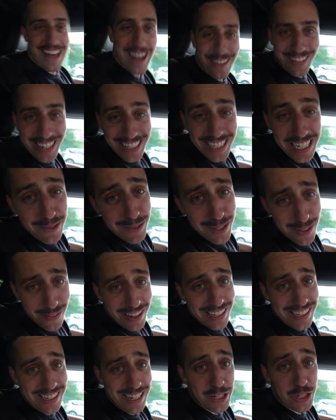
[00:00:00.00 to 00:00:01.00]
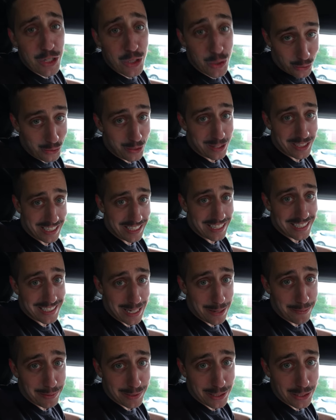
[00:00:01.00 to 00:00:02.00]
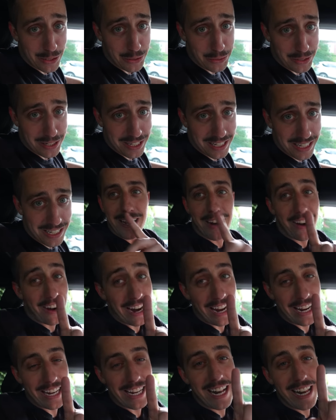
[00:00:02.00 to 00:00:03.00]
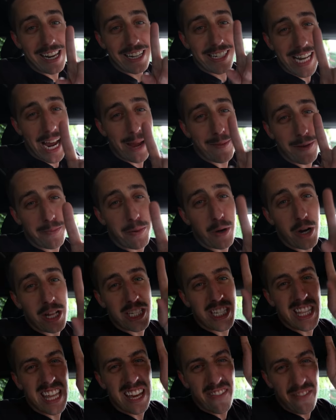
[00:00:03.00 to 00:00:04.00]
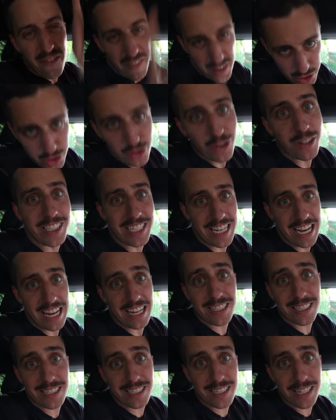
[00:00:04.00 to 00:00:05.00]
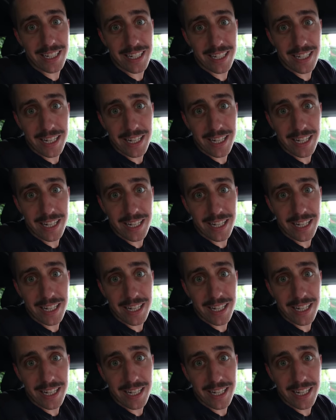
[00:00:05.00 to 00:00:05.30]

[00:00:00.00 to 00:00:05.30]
How many times have I said jewels in this episode? All right, time to put it to the official test.